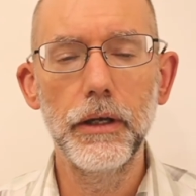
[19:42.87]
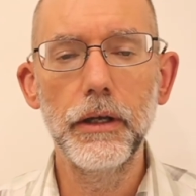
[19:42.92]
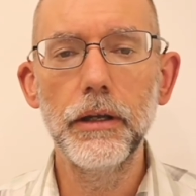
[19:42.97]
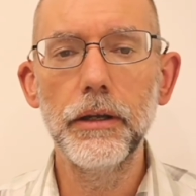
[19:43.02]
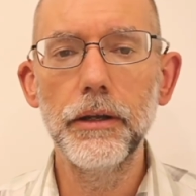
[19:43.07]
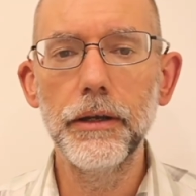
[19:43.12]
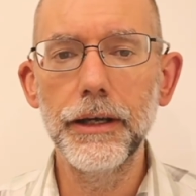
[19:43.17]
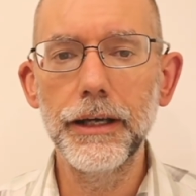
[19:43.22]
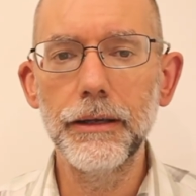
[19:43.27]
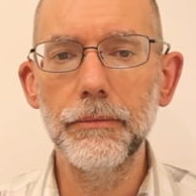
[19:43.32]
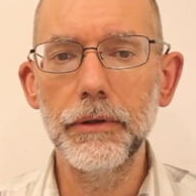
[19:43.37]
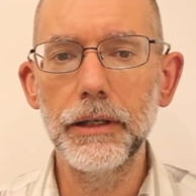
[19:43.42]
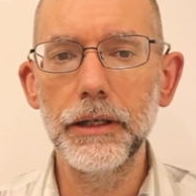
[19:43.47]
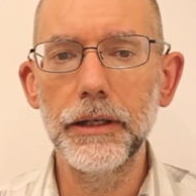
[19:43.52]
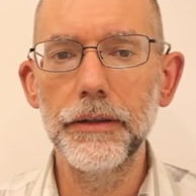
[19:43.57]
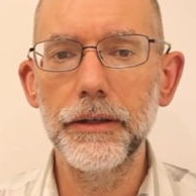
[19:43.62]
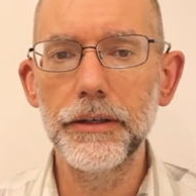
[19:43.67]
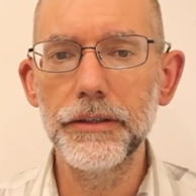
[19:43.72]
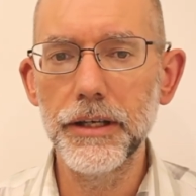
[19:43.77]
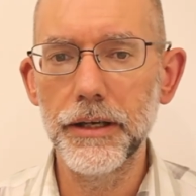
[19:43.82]
namely
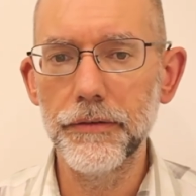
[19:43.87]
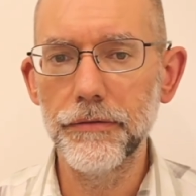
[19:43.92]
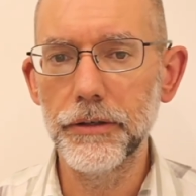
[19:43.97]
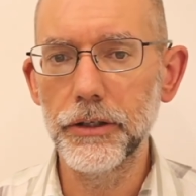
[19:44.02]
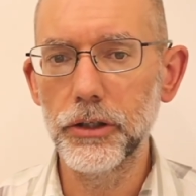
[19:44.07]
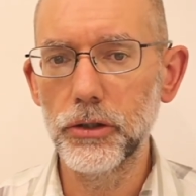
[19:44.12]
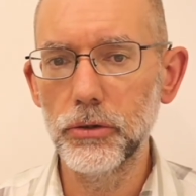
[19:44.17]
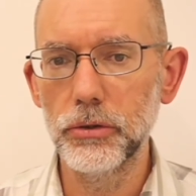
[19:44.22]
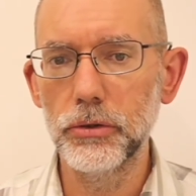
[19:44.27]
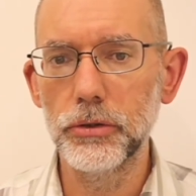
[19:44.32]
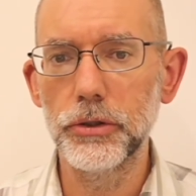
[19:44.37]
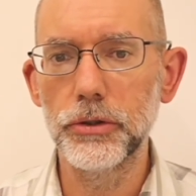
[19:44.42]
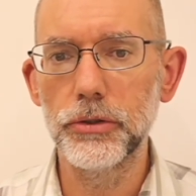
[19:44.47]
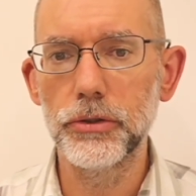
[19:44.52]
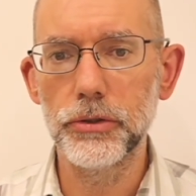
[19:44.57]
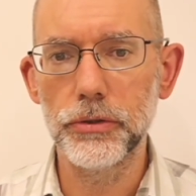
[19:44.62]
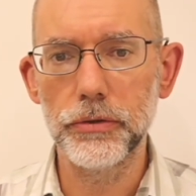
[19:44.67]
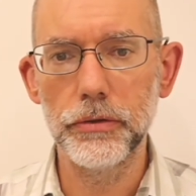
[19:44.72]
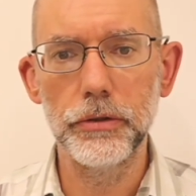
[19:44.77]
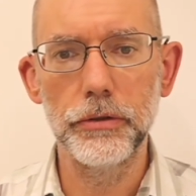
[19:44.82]
that every good and
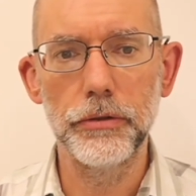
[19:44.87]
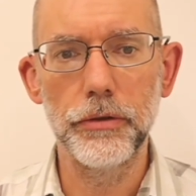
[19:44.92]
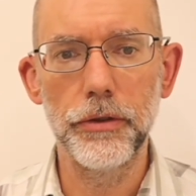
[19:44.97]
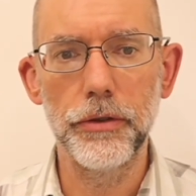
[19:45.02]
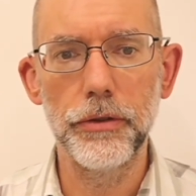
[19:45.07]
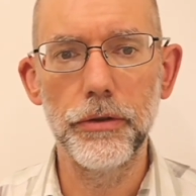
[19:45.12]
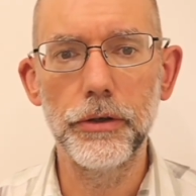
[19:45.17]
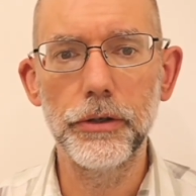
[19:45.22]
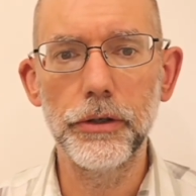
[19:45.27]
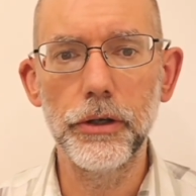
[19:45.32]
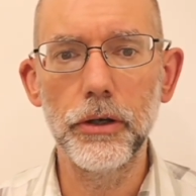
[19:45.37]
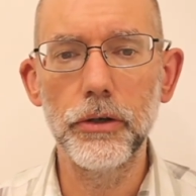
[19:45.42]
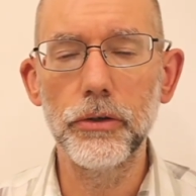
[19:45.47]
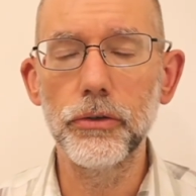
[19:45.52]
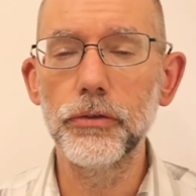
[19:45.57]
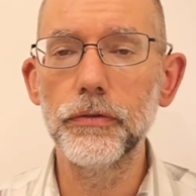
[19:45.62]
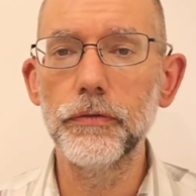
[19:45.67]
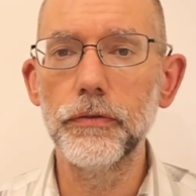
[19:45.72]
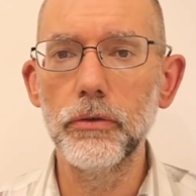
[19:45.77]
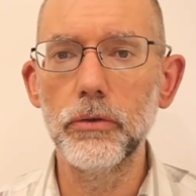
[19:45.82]
truth that goes
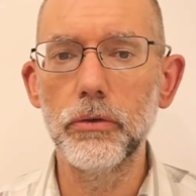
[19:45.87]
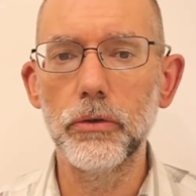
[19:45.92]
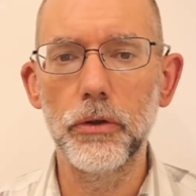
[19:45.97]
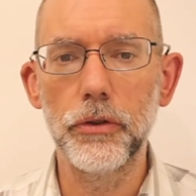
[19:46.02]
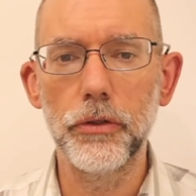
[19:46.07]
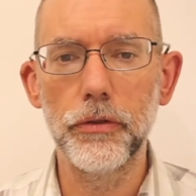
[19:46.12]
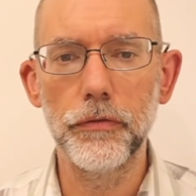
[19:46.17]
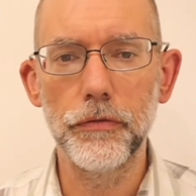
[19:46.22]
forth